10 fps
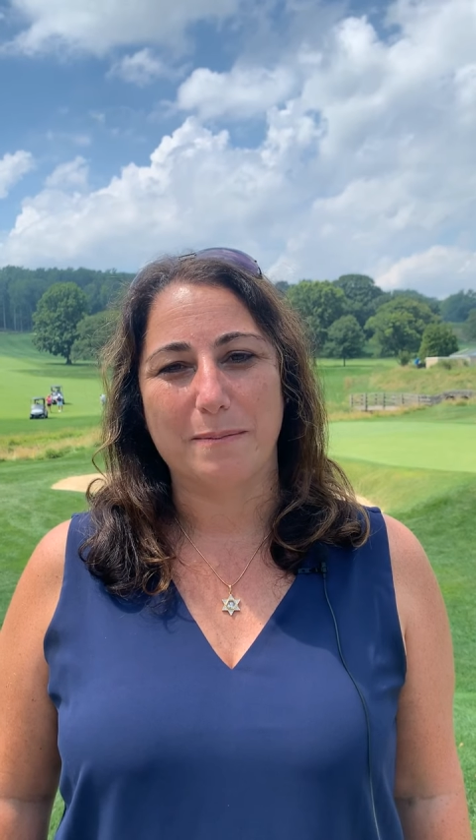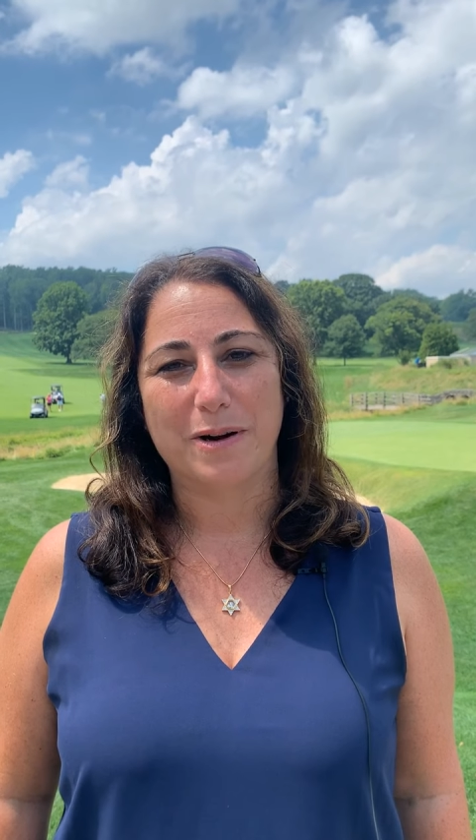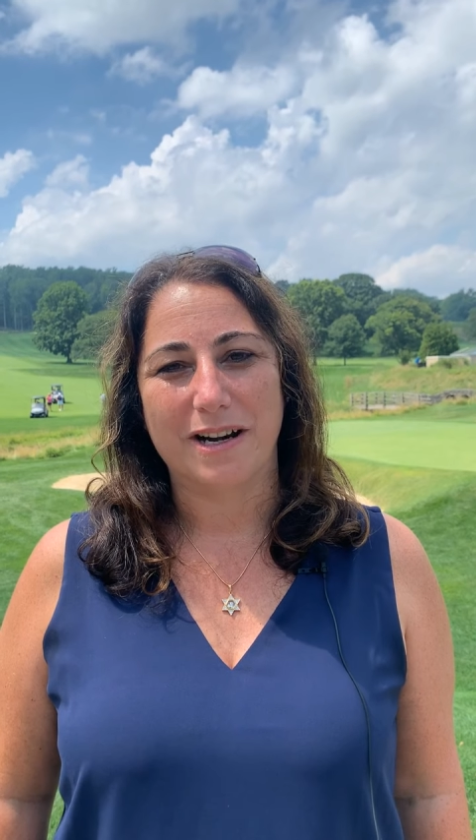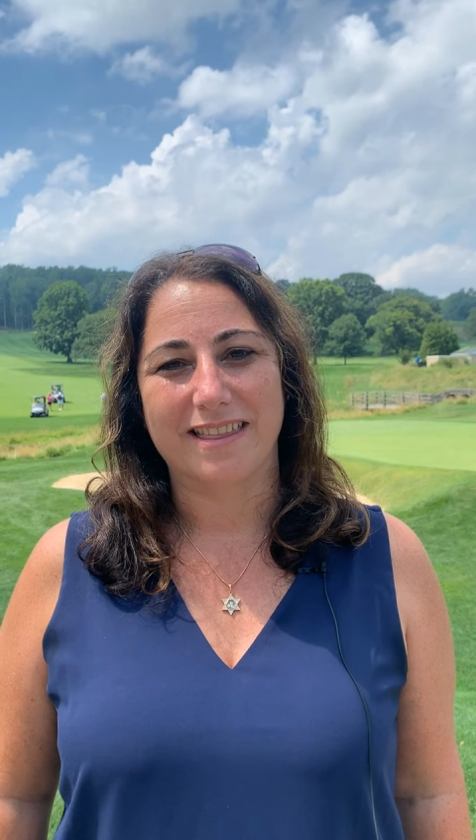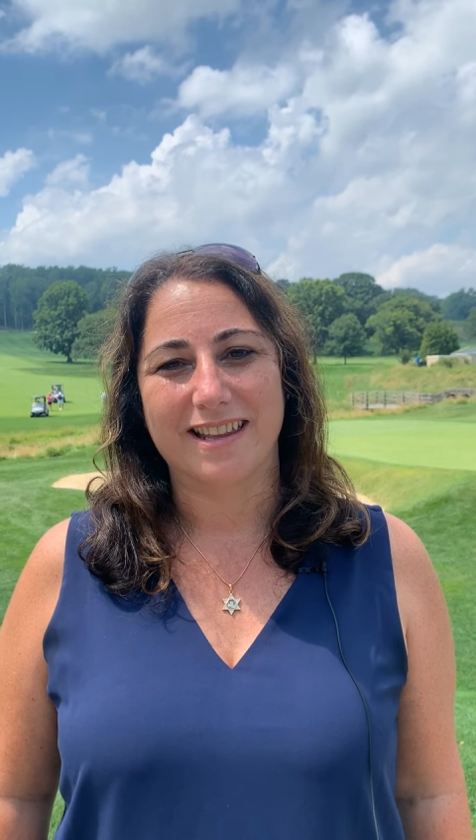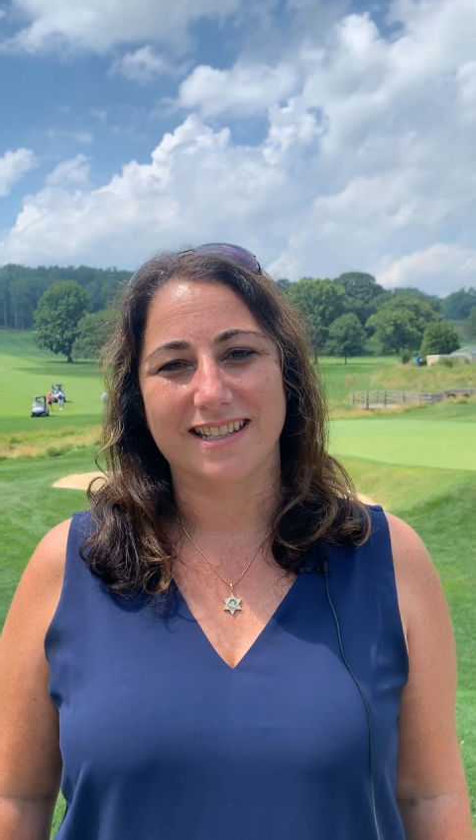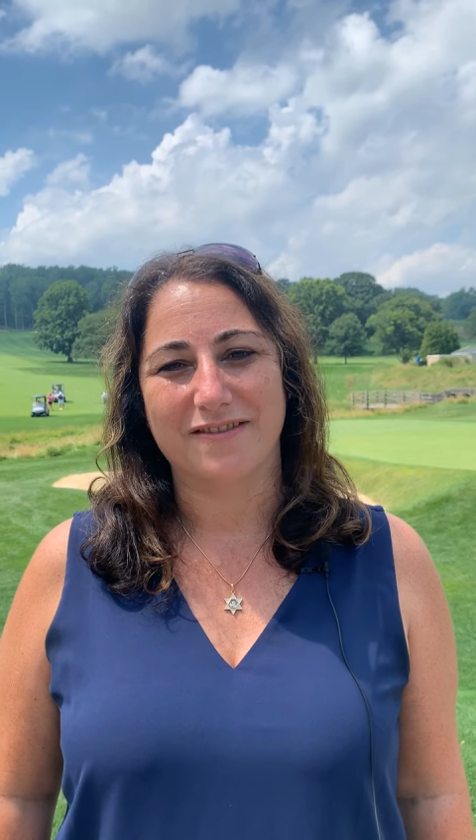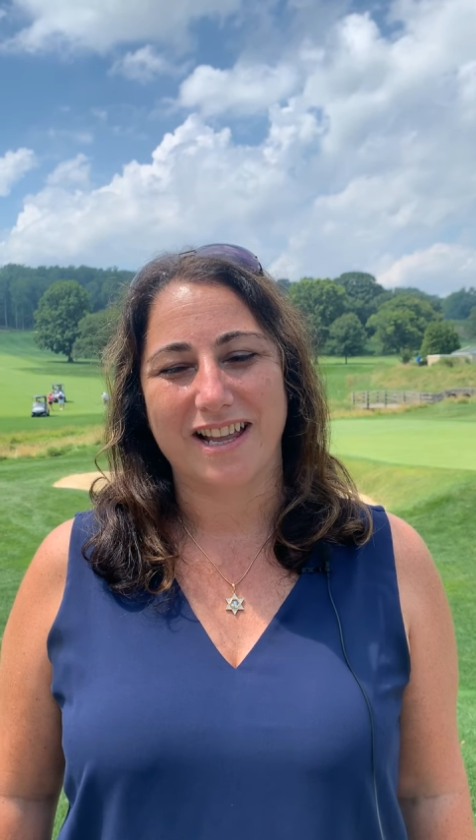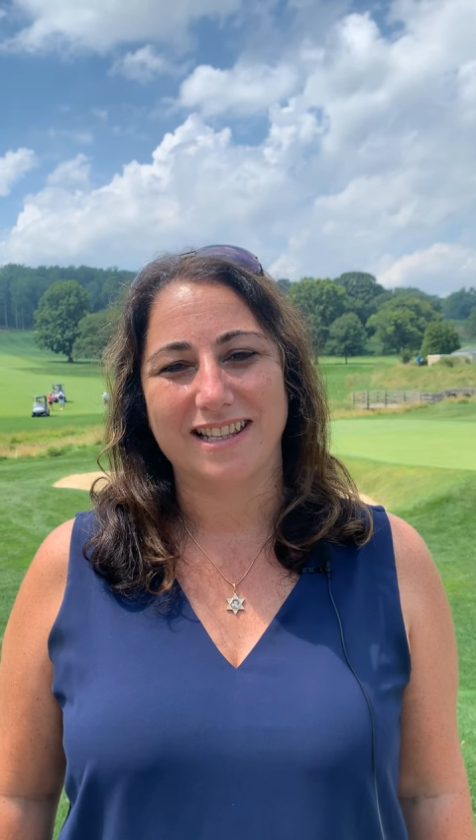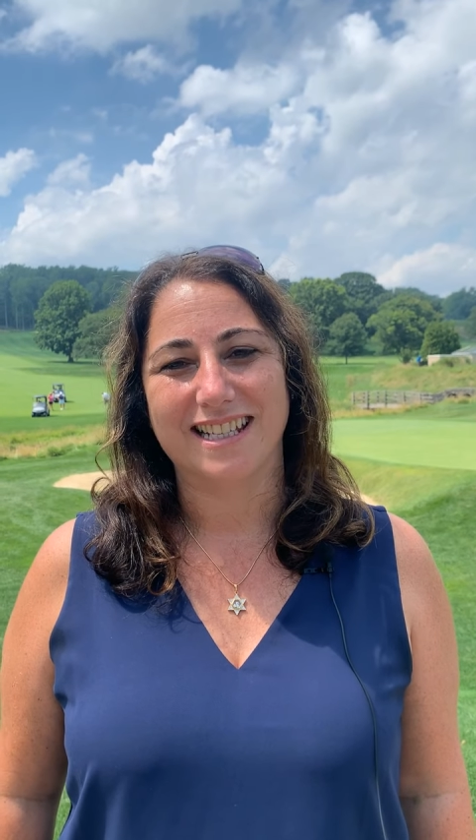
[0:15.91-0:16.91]
putting this
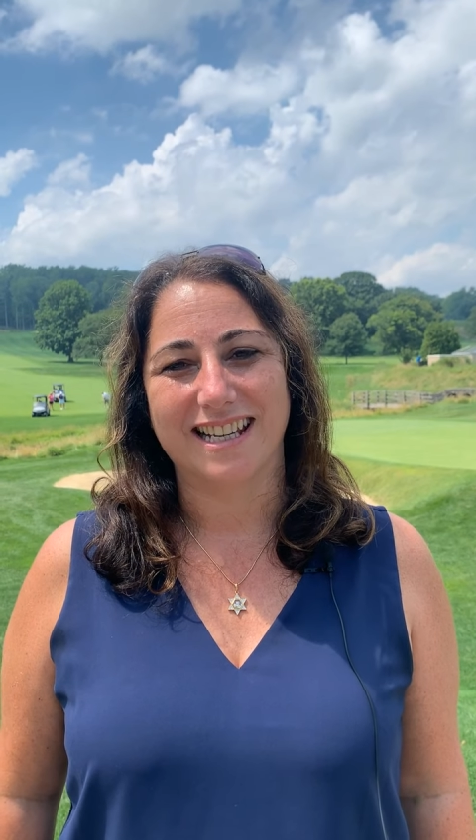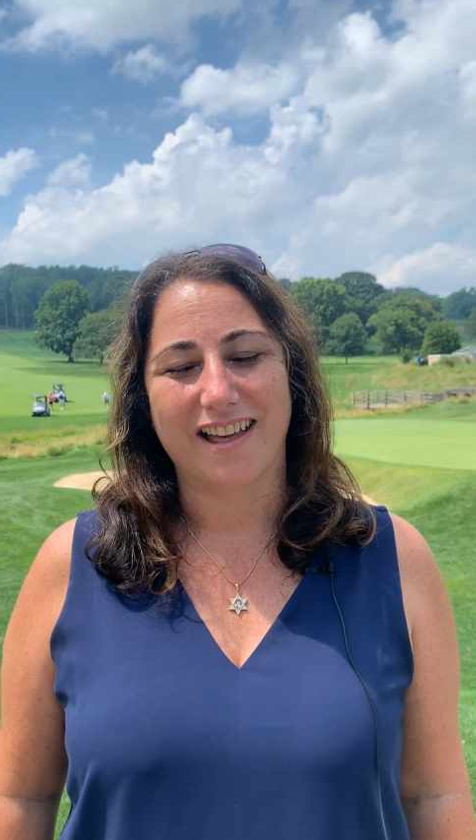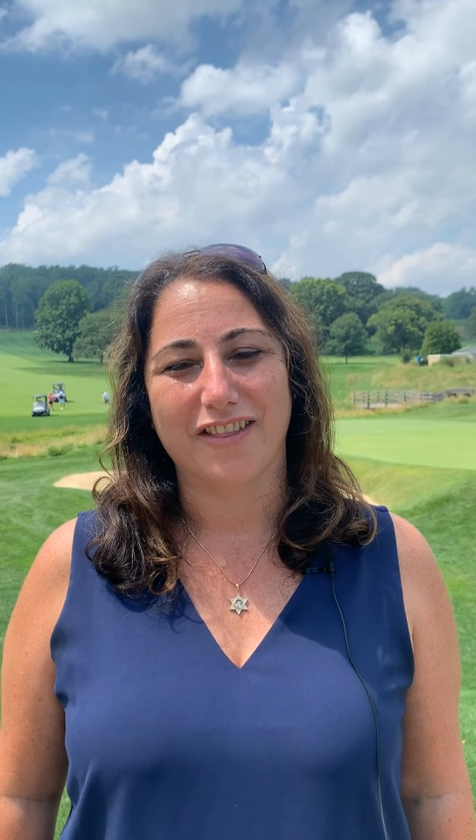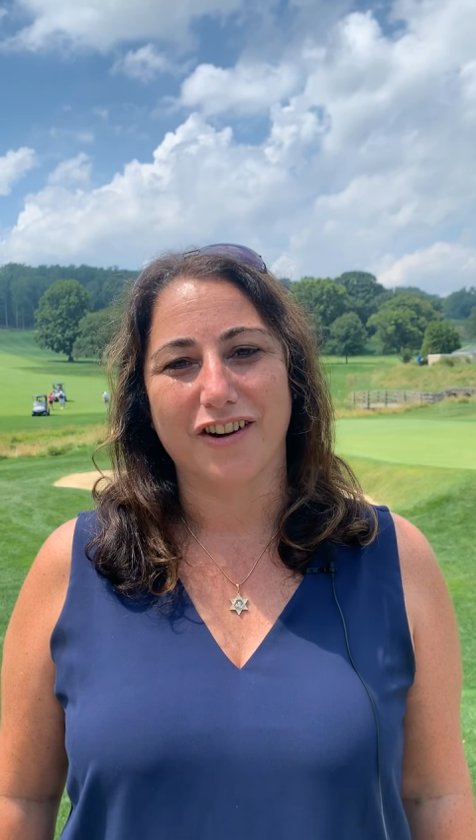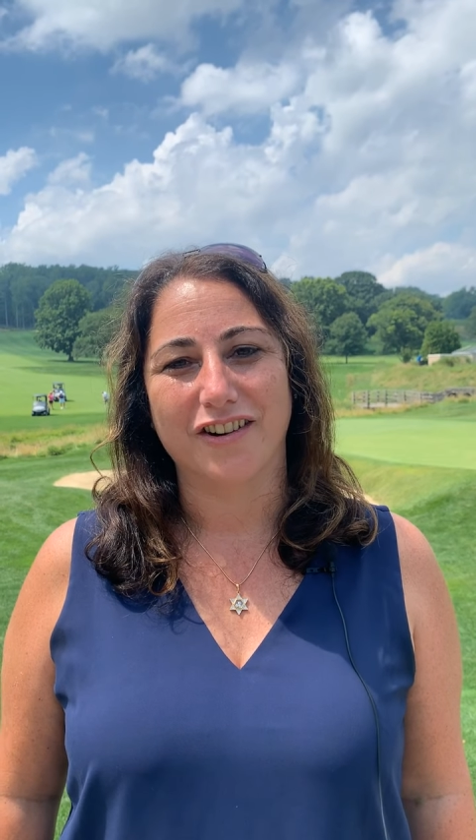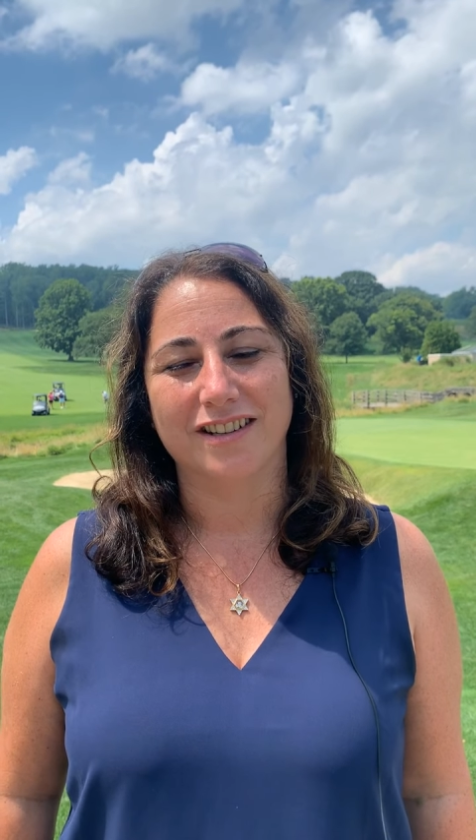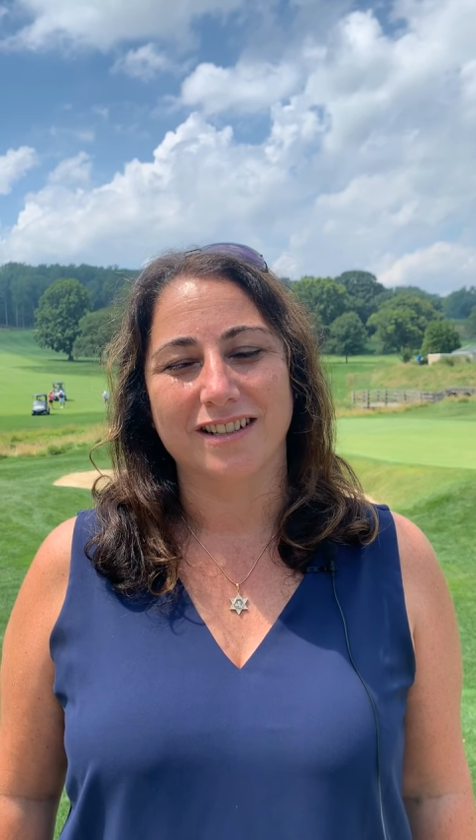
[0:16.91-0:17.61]
event together.